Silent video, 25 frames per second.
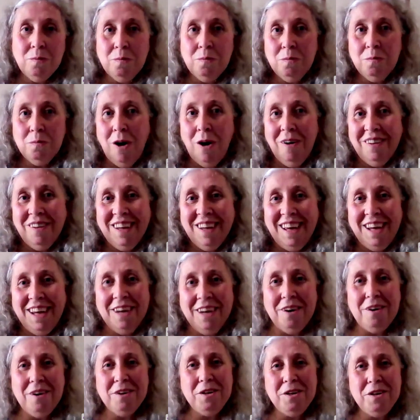what they
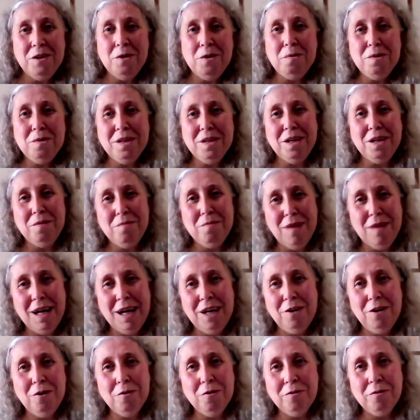are, you know, whether they're
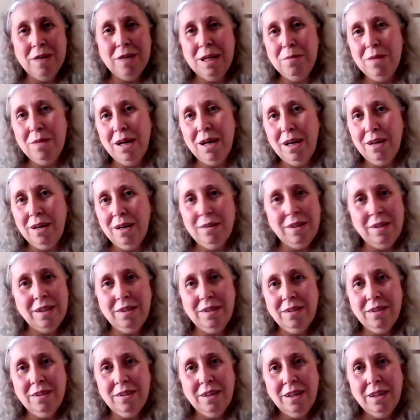male or female,
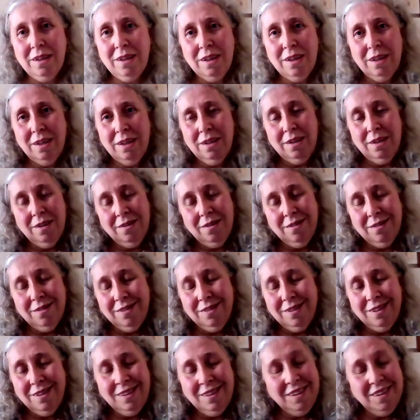and
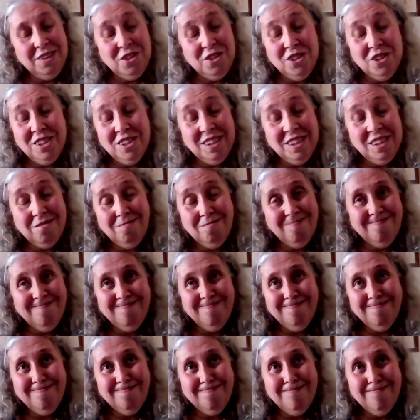just,
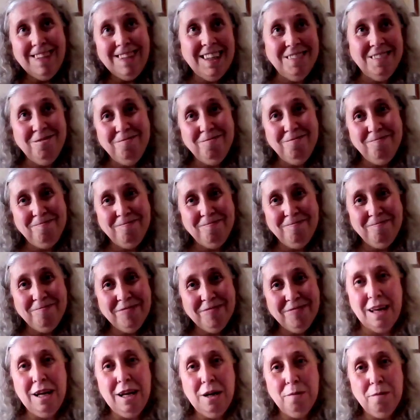yeah.
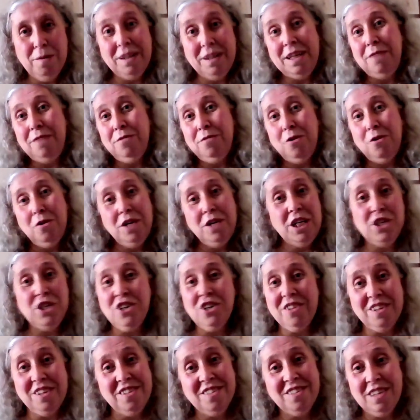But they've got each
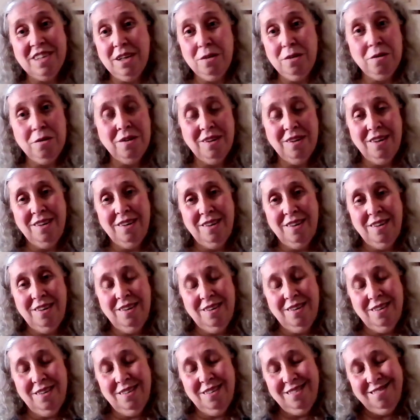other, so
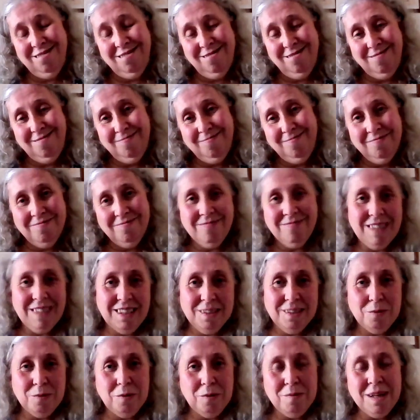
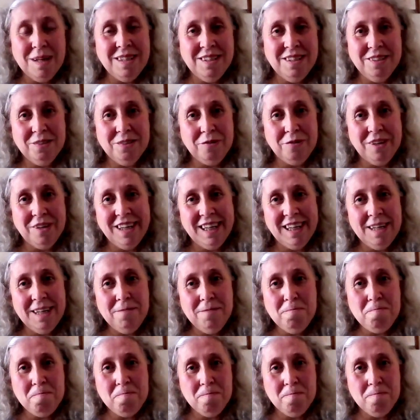that's what matters, really.